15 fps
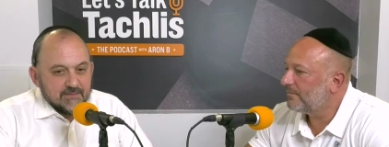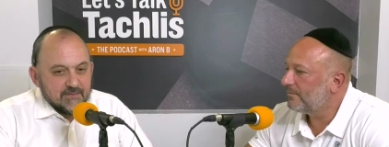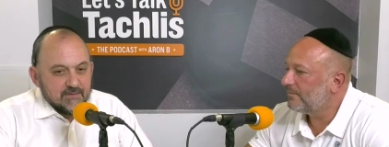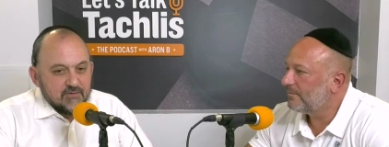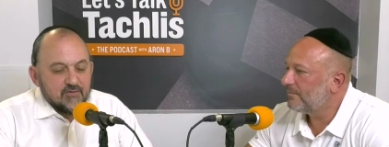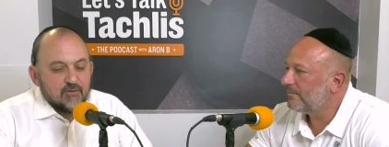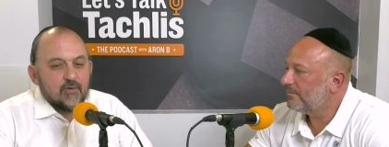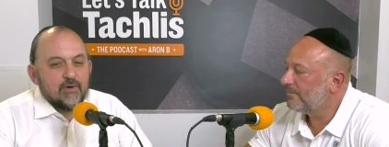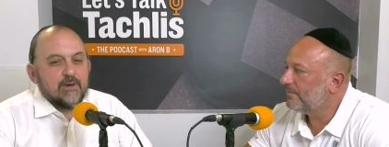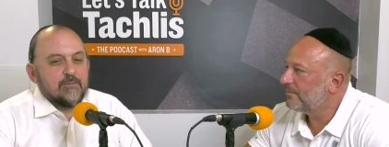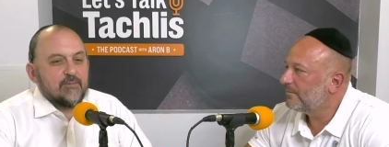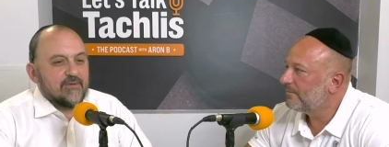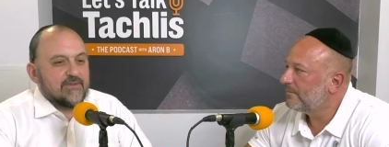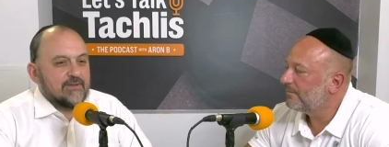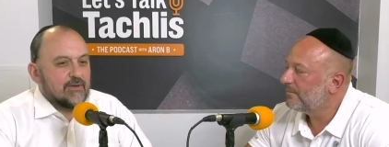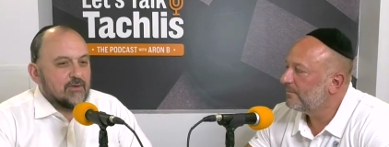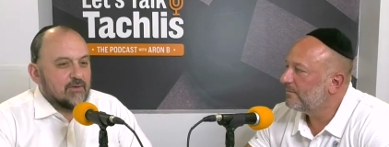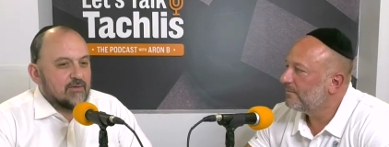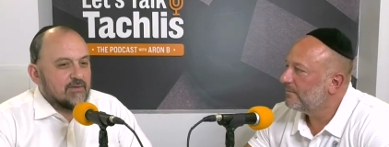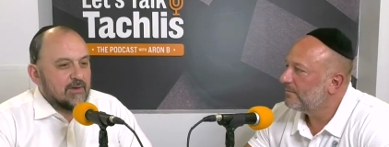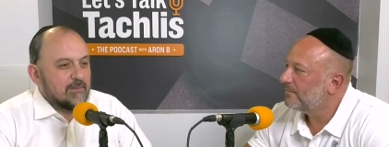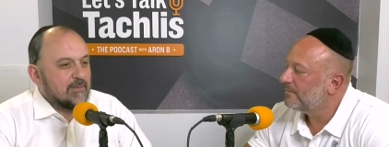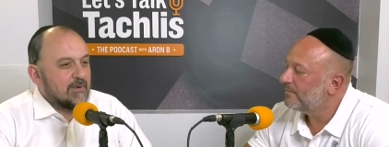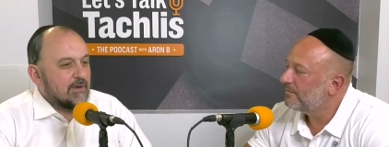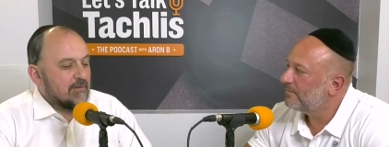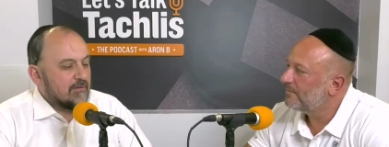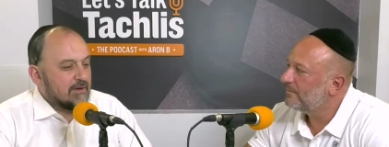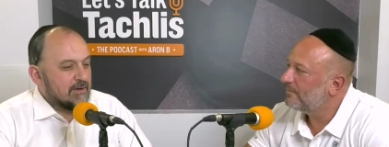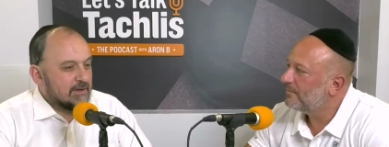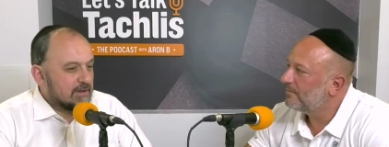Speaker 1: 40% of them
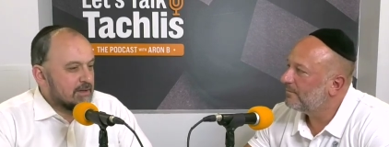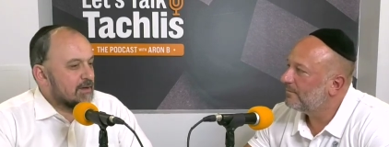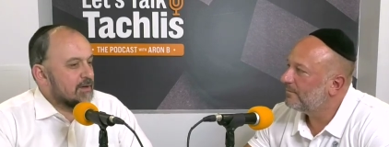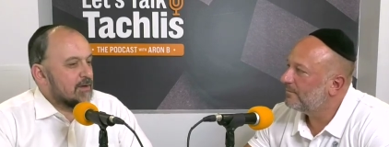have a good,